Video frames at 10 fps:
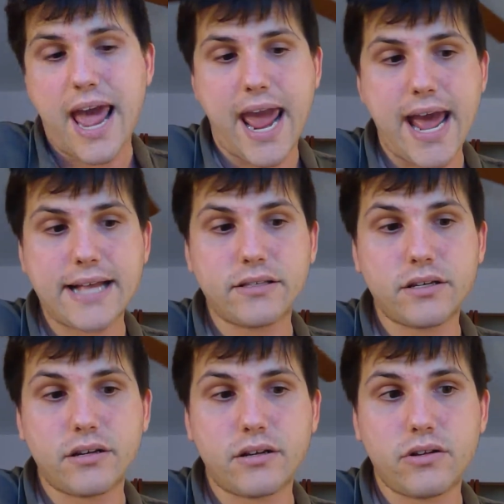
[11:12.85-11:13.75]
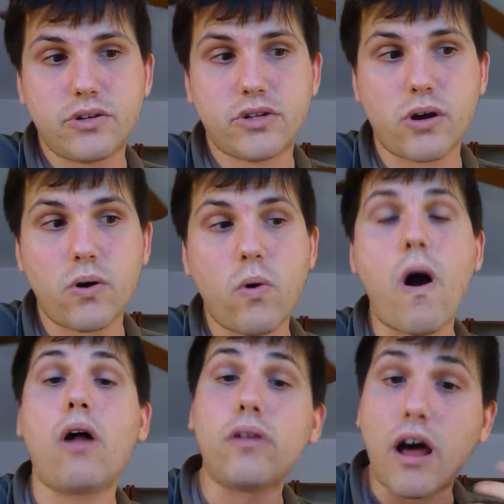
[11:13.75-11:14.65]
And
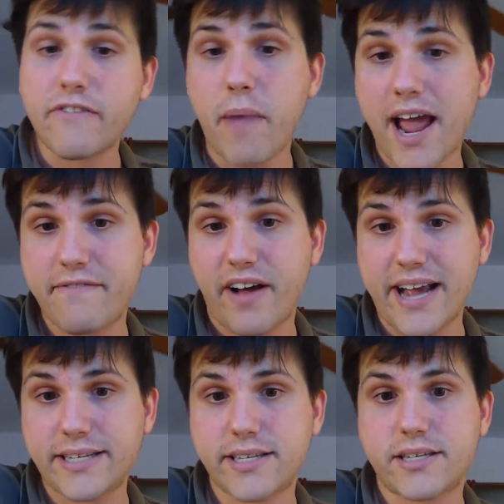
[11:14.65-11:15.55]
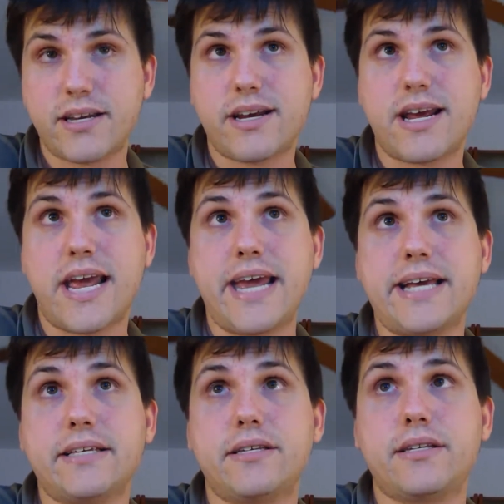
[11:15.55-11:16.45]
so a lot of my advice
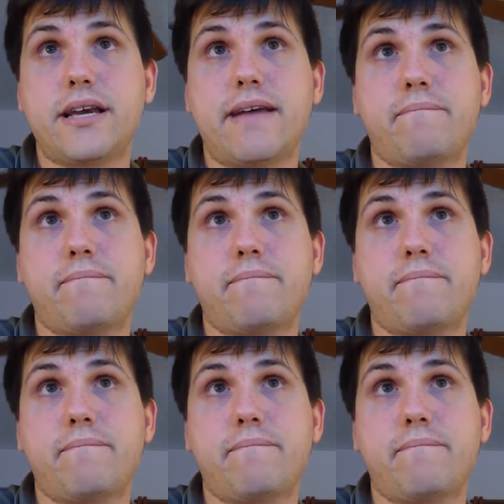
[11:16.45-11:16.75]
is